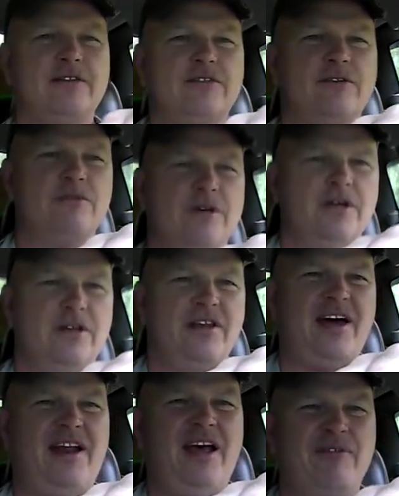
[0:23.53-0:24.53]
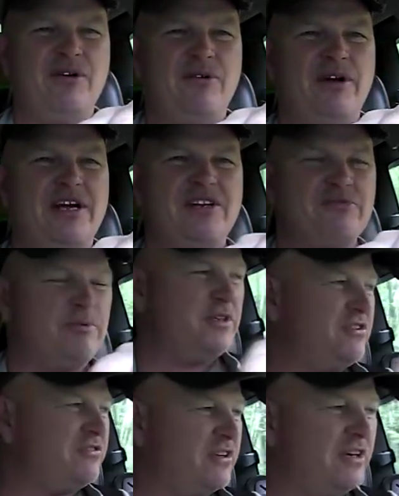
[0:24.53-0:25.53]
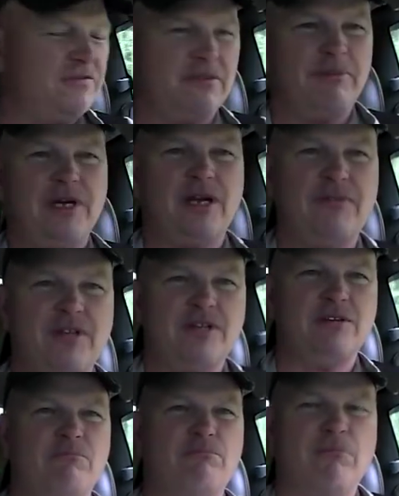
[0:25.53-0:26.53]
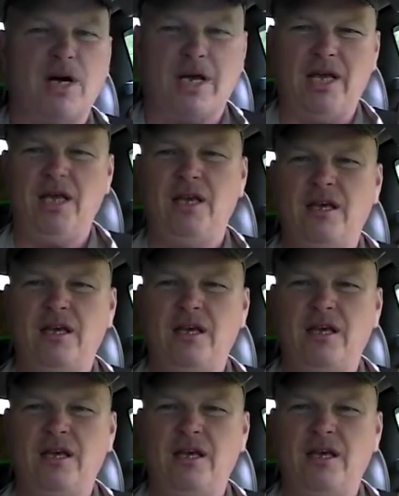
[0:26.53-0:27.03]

So not heavy rain, just enough to make everything mucky.